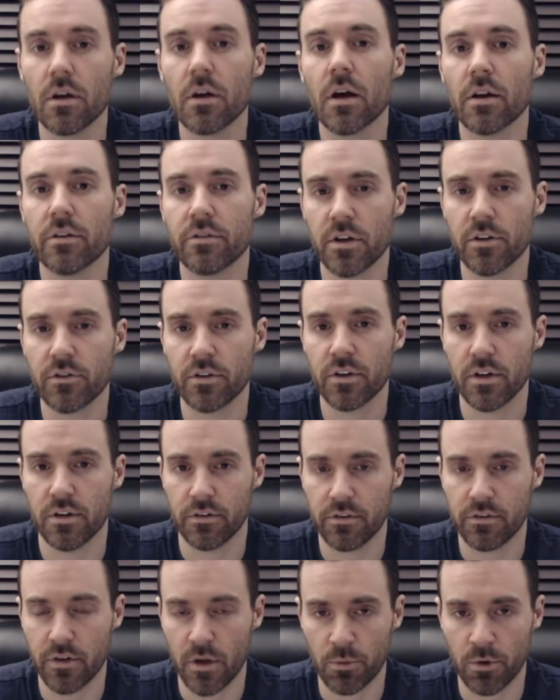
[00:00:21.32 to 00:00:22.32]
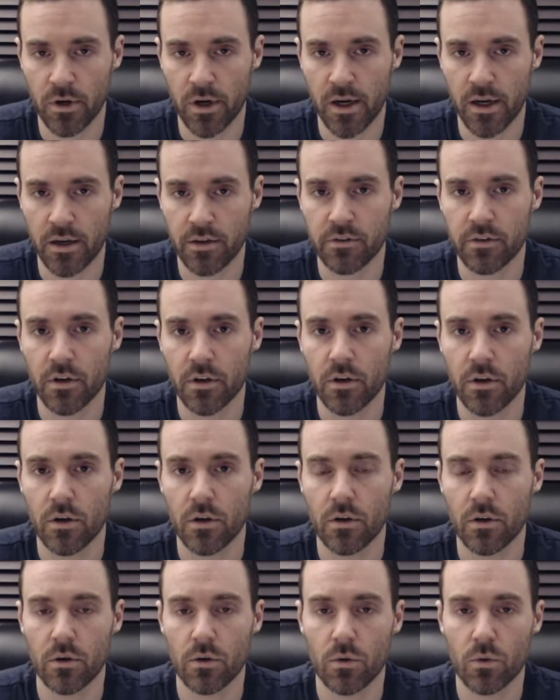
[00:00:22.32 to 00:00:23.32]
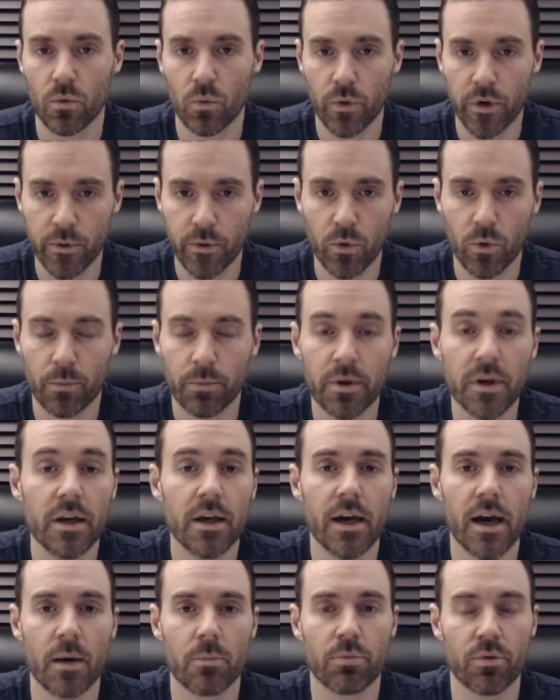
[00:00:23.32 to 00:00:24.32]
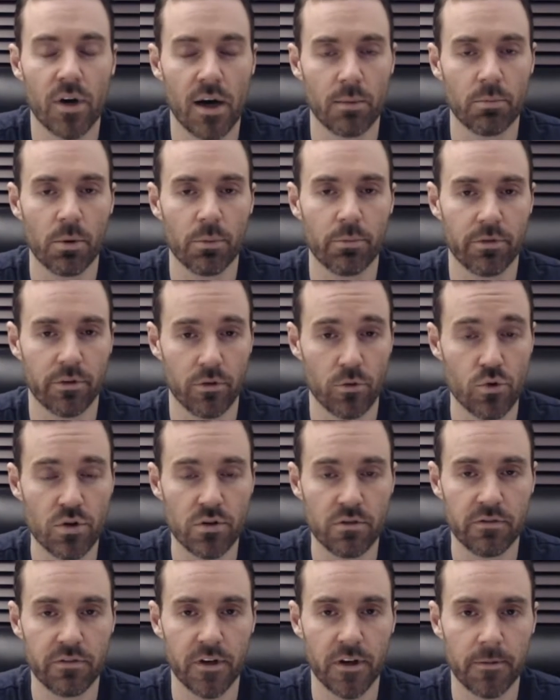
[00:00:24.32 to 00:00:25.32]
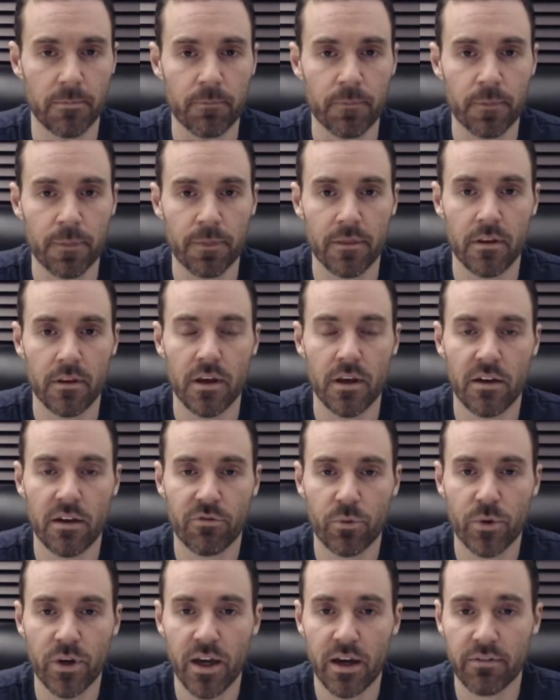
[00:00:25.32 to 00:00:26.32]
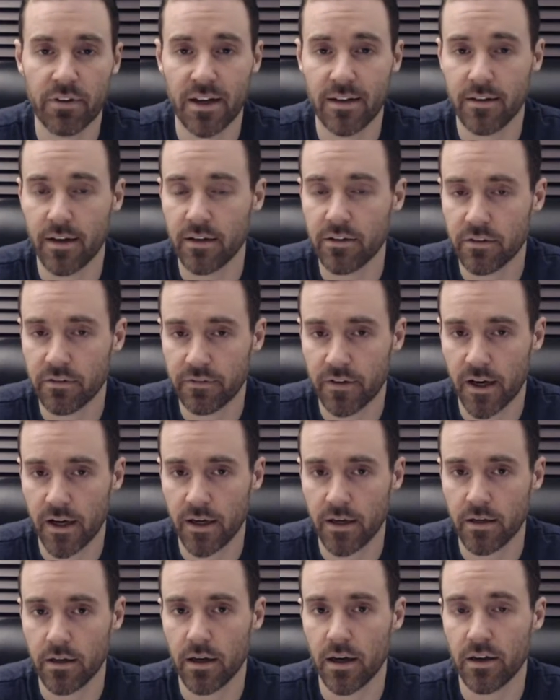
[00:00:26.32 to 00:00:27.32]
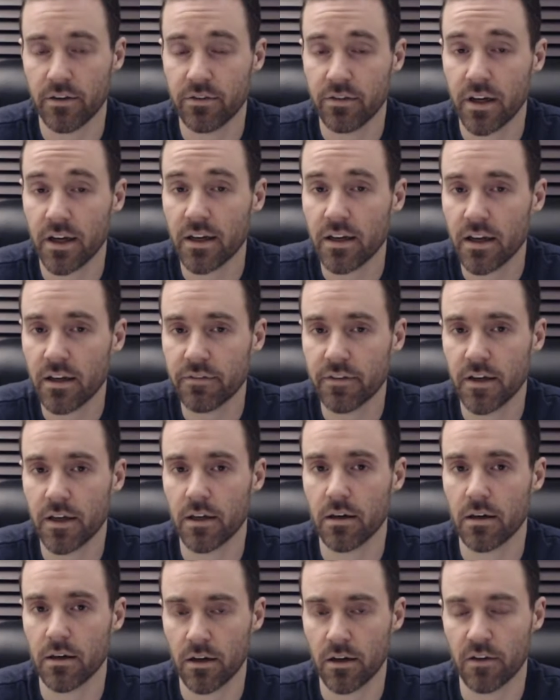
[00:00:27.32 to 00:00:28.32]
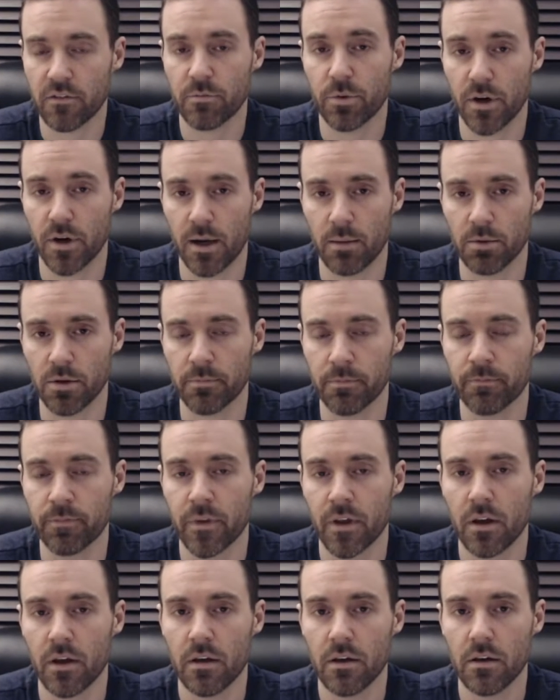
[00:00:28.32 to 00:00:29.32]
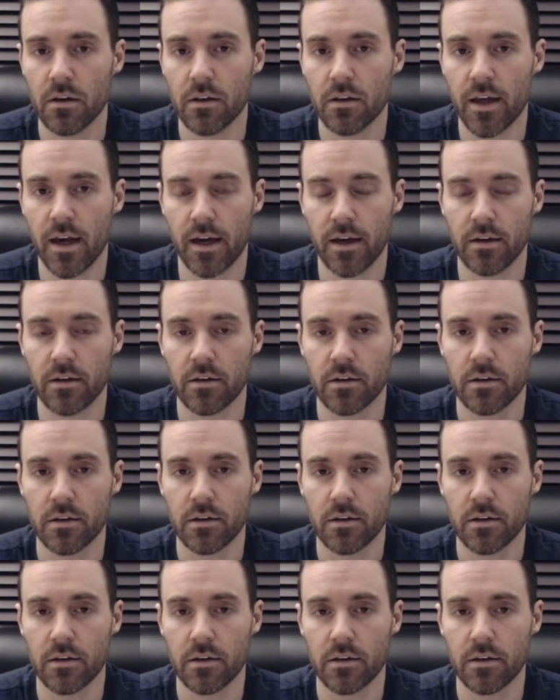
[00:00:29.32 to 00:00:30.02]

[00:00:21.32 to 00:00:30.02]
Essentially, to summarize, we will be at problem-solution fit if we have identified a significant enough problem that